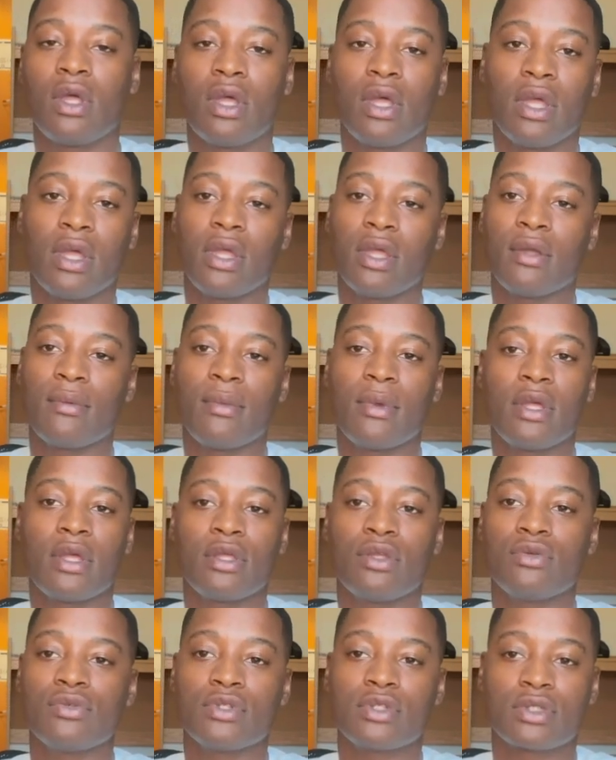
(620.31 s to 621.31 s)
And MA,
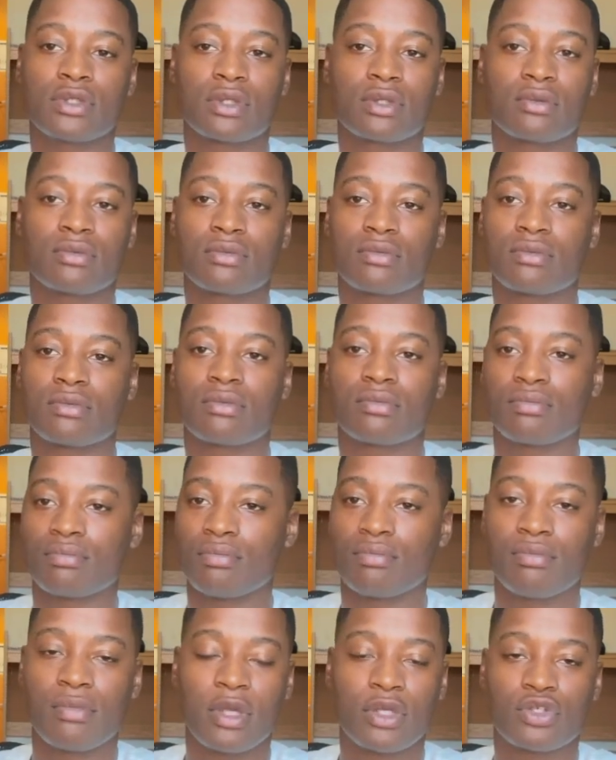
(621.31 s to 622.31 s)
you just
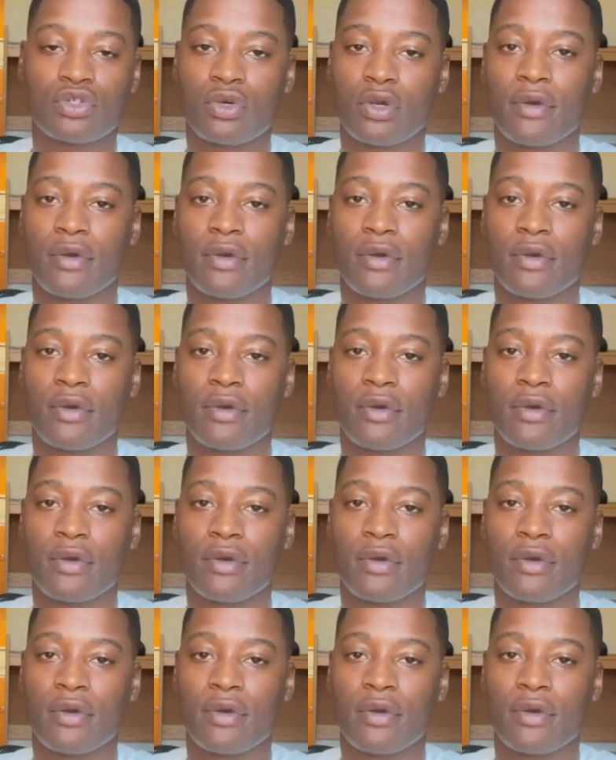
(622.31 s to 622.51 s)
make sure